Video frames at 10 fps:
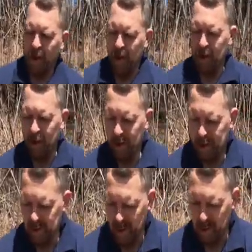And oh,
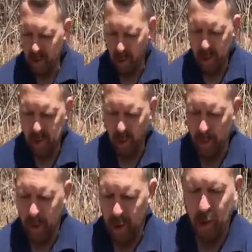this is a gorgeous one.
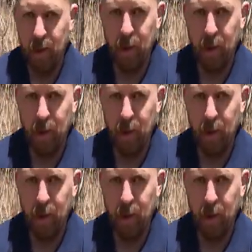I'll bring it a little